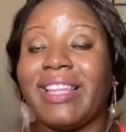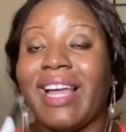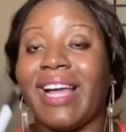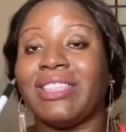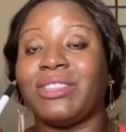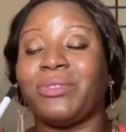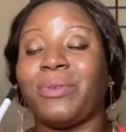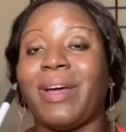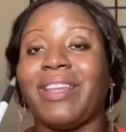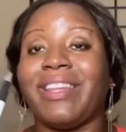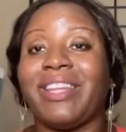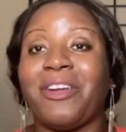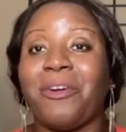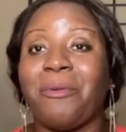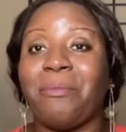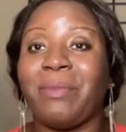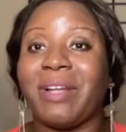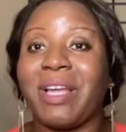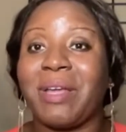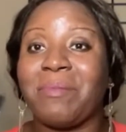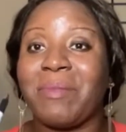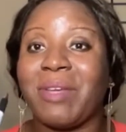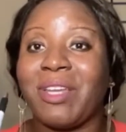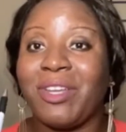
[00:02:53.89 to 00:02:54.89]
That's why they are
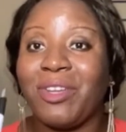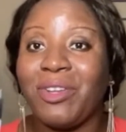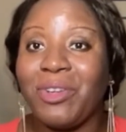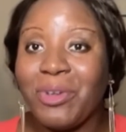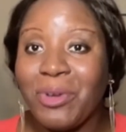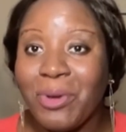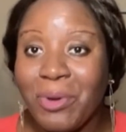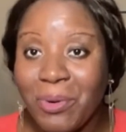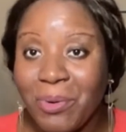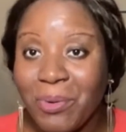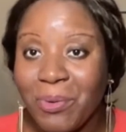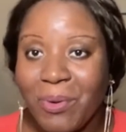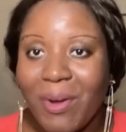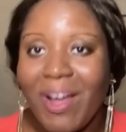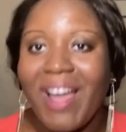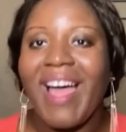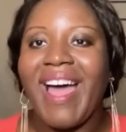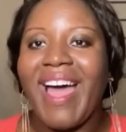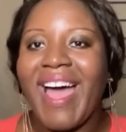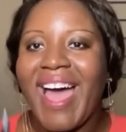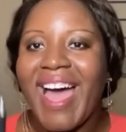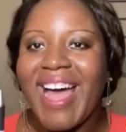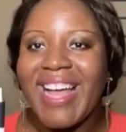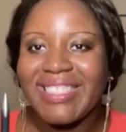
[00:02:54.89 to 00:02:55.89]
blaming you
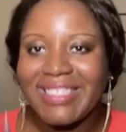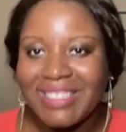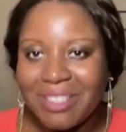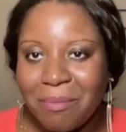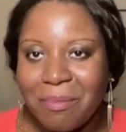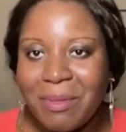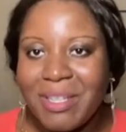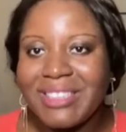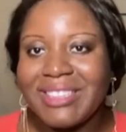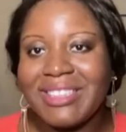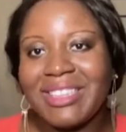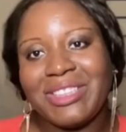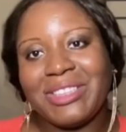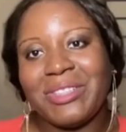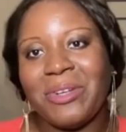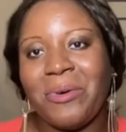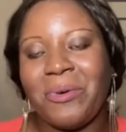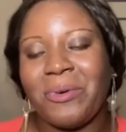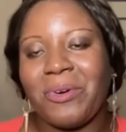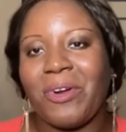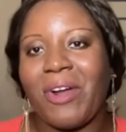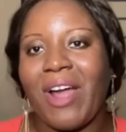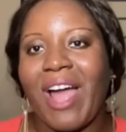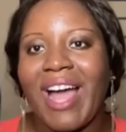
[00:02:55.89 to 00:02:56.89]
as the business
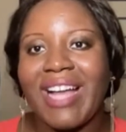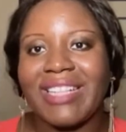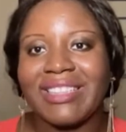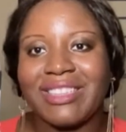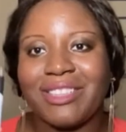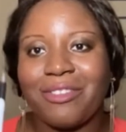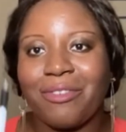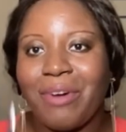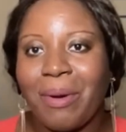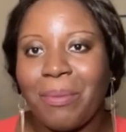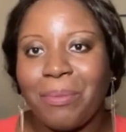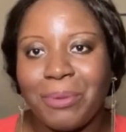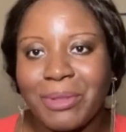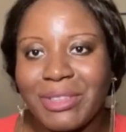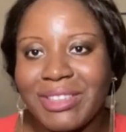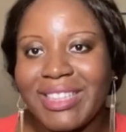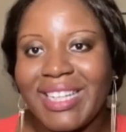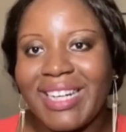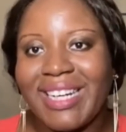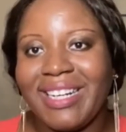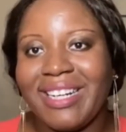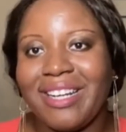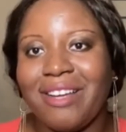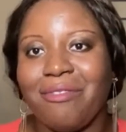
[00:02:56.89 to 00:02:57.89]
owner, as the
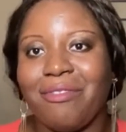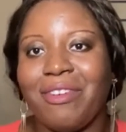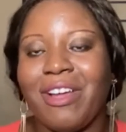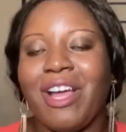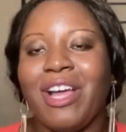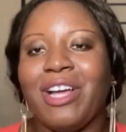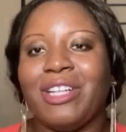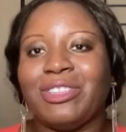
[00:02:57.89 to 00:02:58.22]
representative,